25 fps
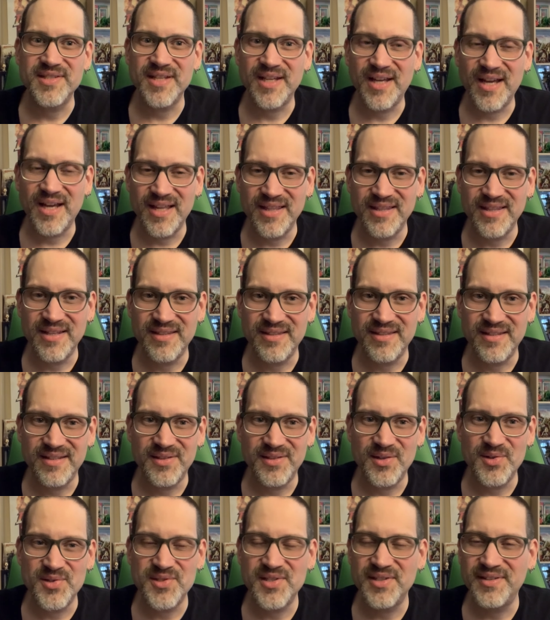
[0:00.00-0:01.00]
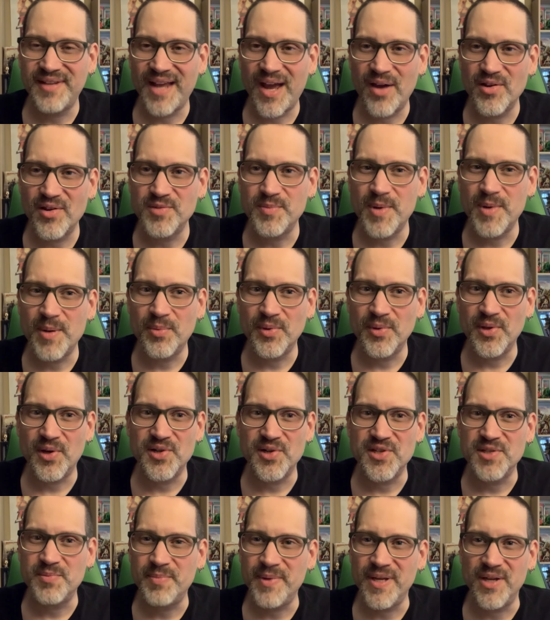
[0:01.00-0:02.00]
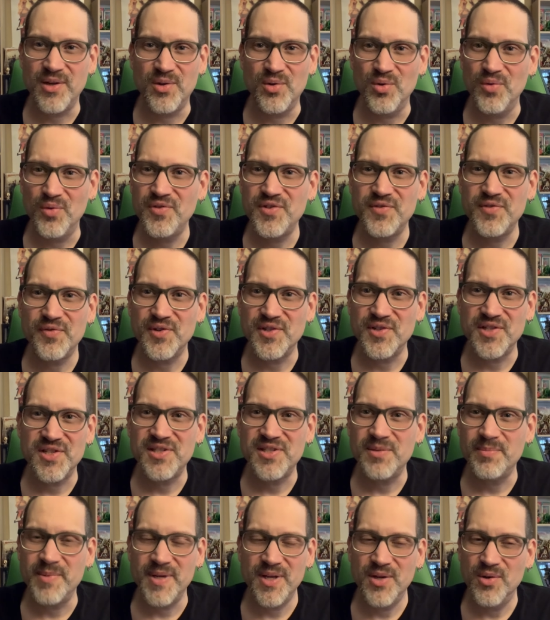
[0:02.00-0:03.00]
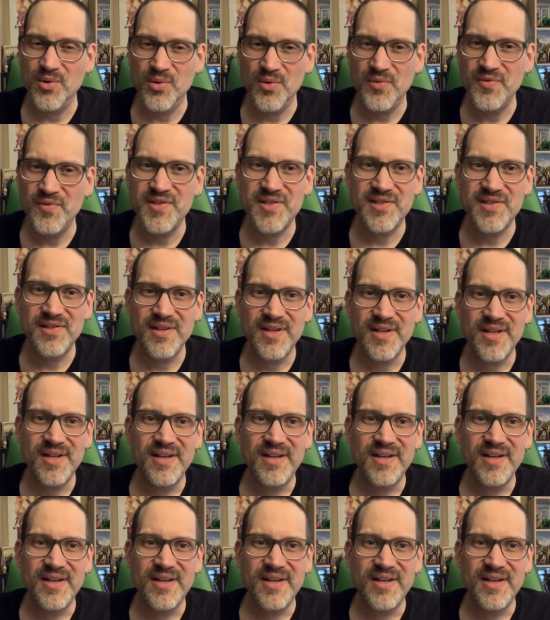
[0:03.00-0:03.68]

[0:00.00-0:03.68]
Like, there's the townspeople that are just being goofs for just to be goofs.